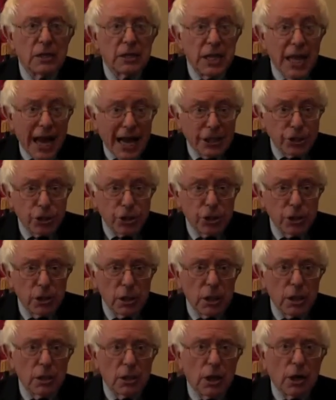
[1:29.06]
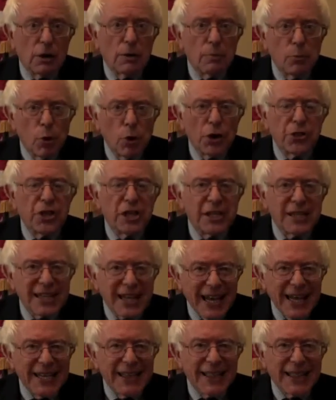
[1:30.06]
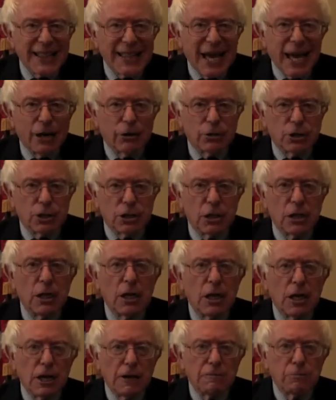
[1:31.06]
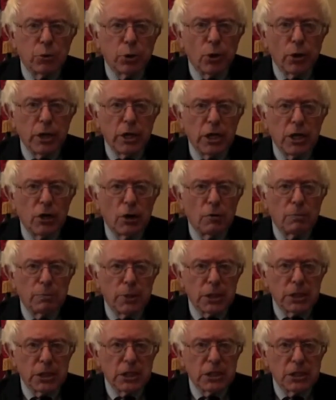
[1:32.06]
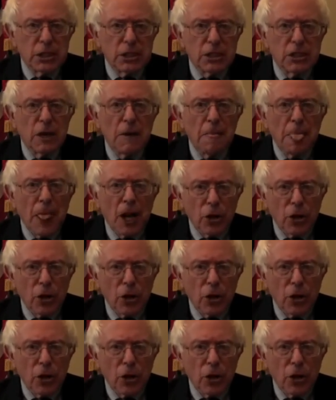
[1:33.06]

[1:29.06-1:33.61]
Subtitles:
Nationally, there are more than 10,000 employee-owned businesses